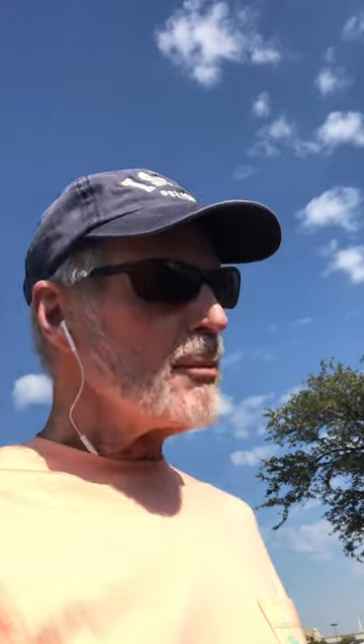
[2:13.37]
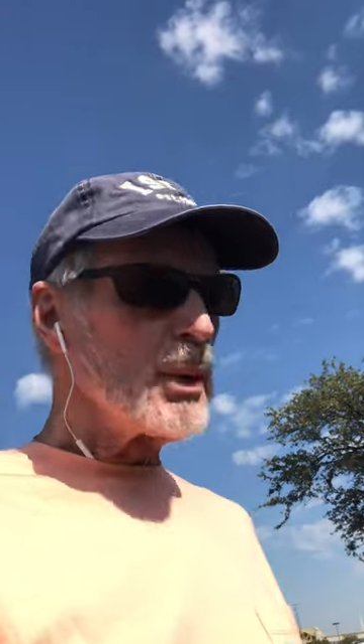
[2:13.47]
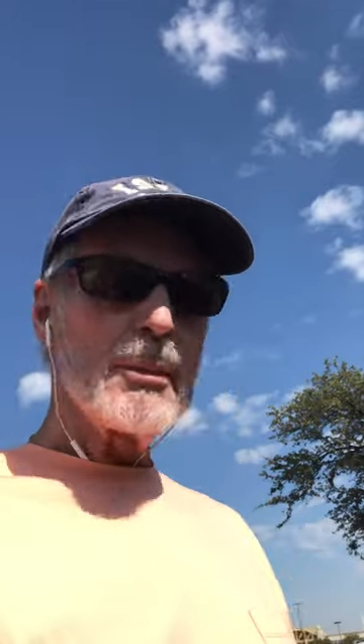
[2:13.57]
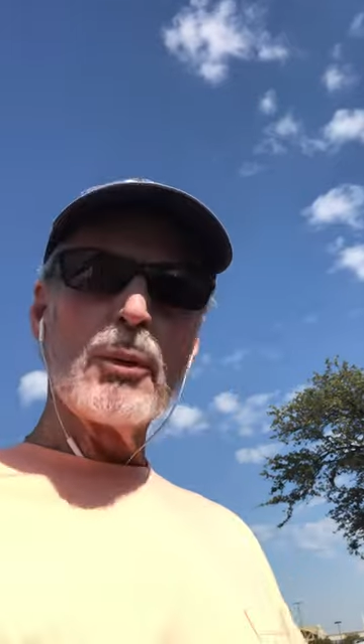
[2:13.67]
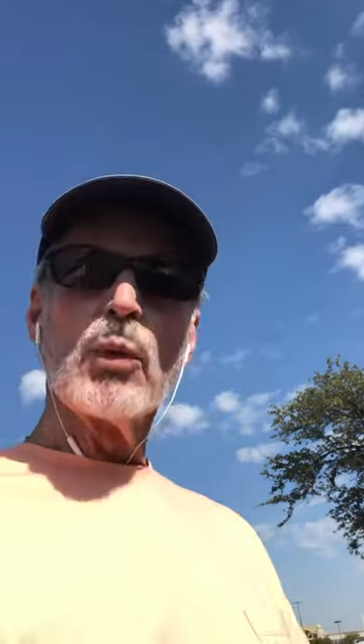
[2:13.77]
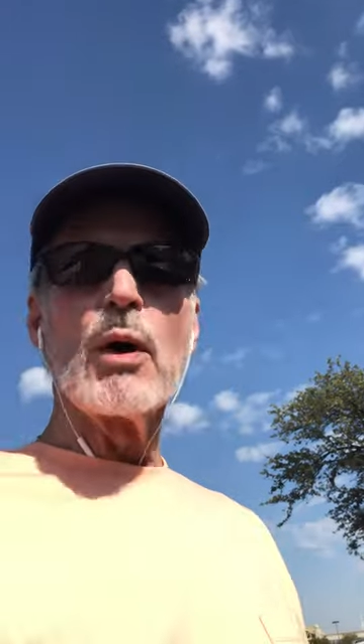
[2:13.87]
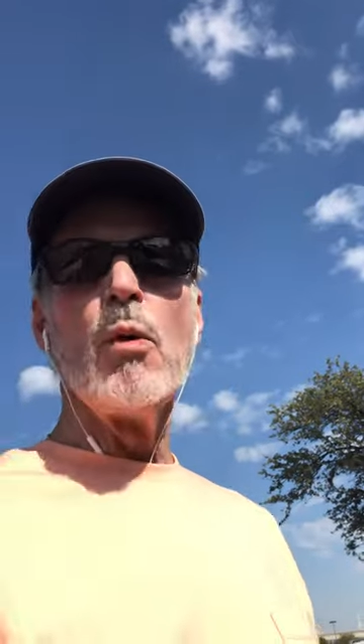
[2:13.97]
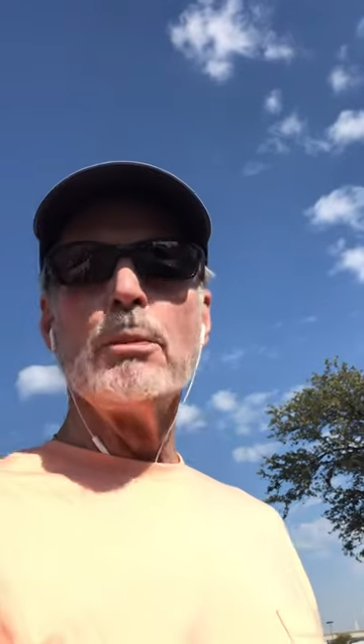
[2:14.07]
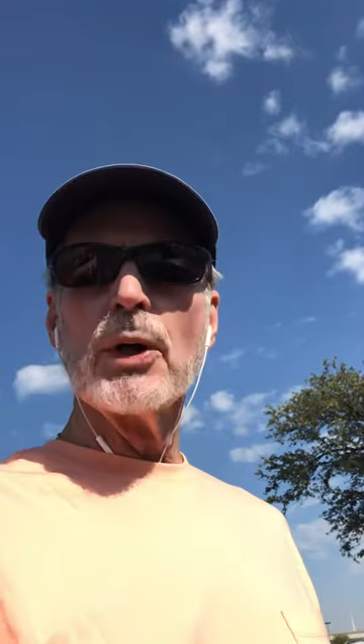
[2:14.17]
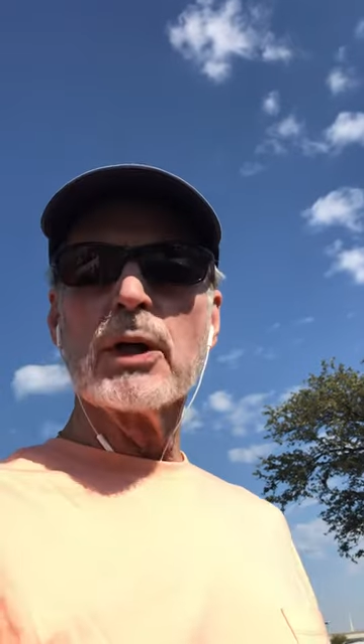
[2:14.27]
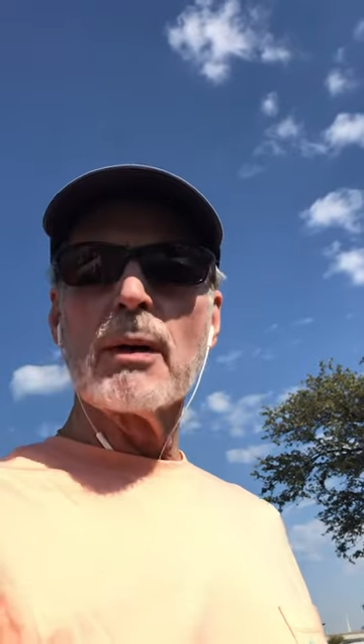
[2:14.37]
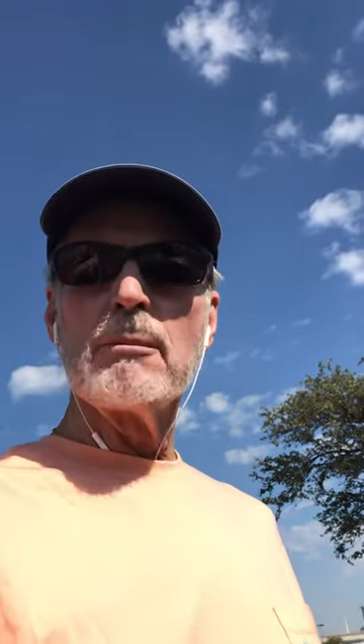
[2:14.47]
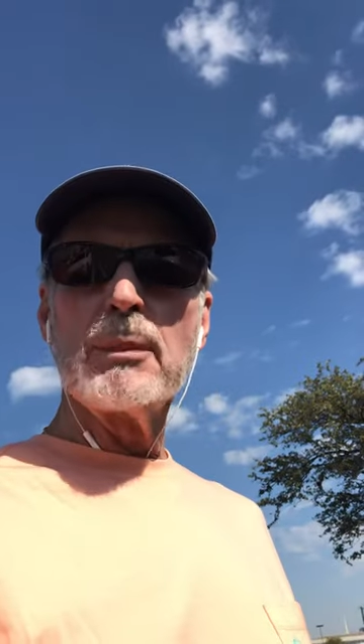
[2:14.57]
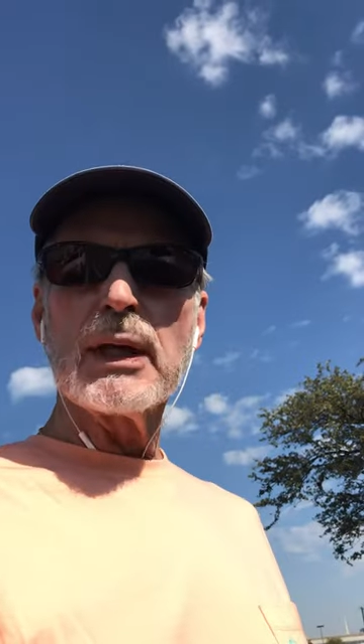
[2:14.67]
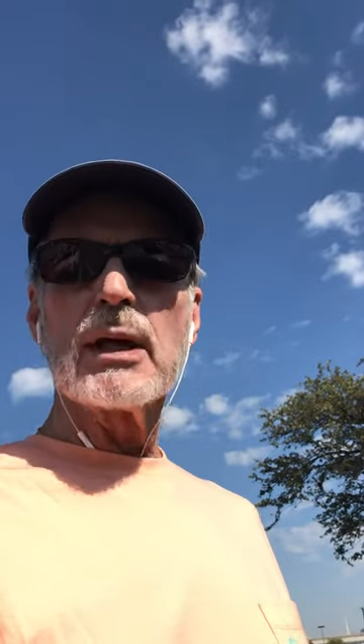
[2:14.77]
people that
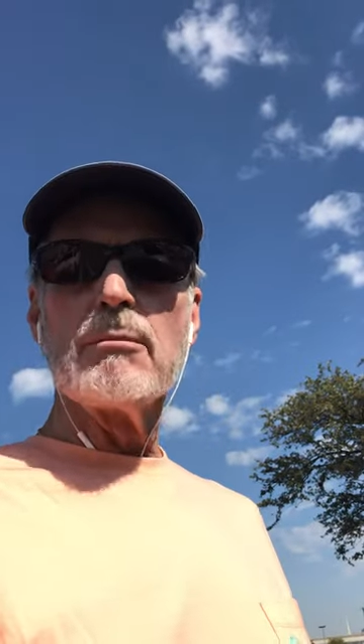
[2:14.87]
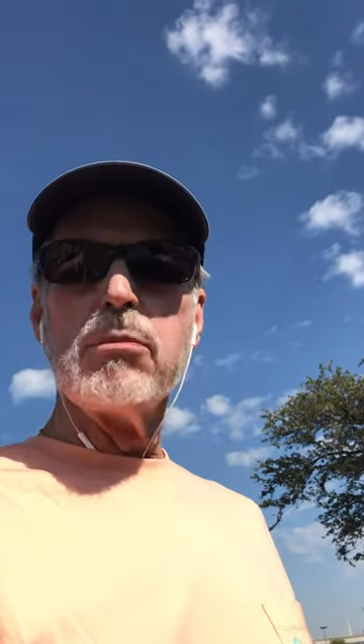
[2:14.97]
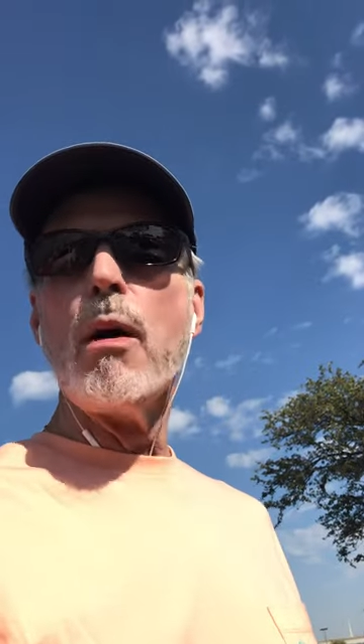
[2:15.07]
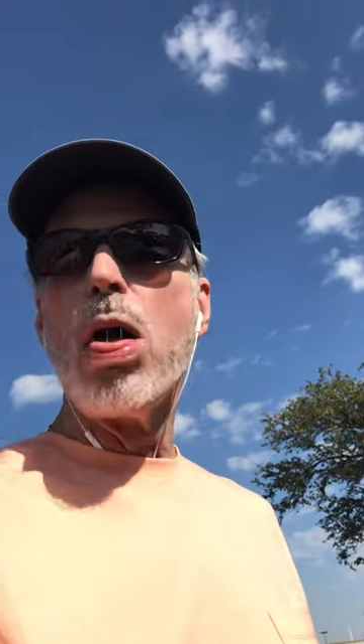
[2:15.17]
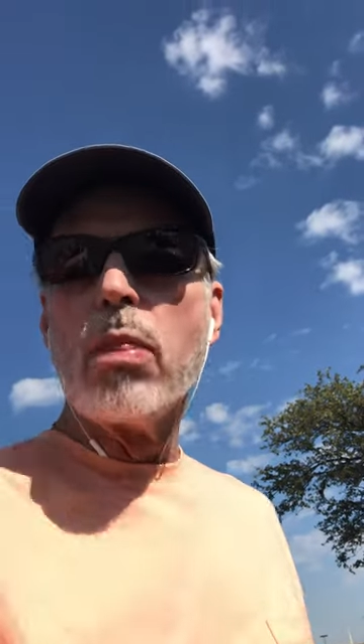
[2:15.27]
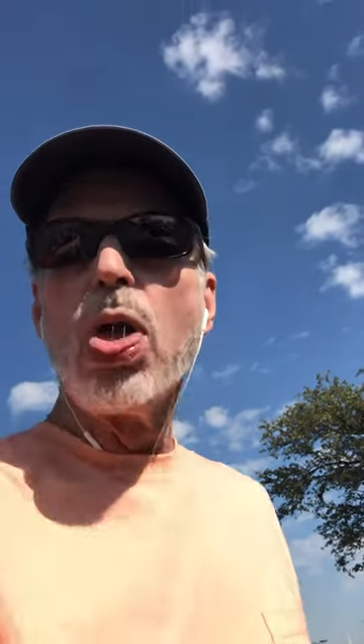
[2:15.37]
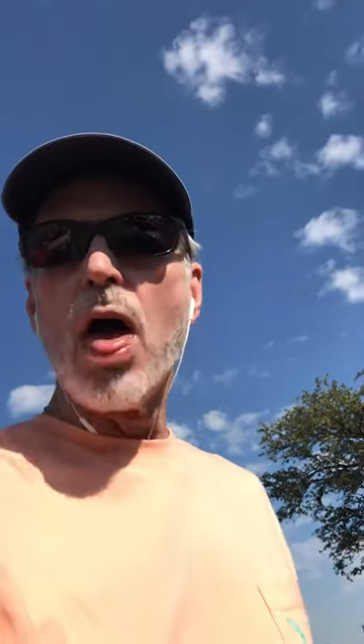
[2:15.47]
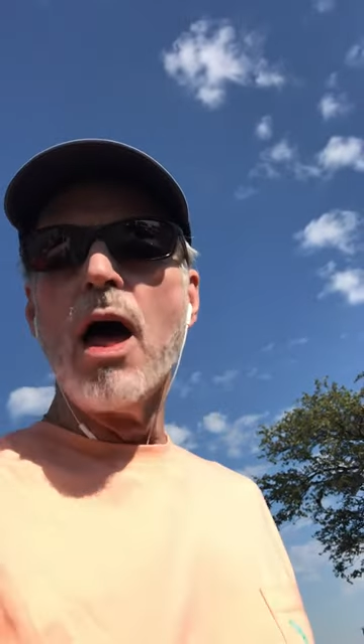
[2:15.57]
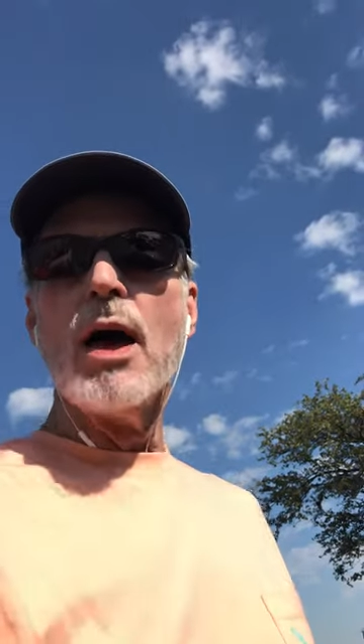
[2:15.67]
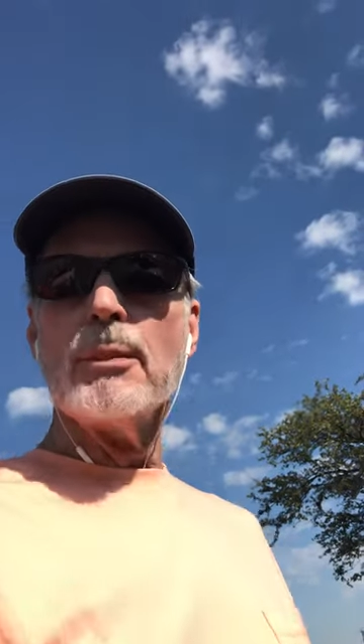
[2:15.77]
won't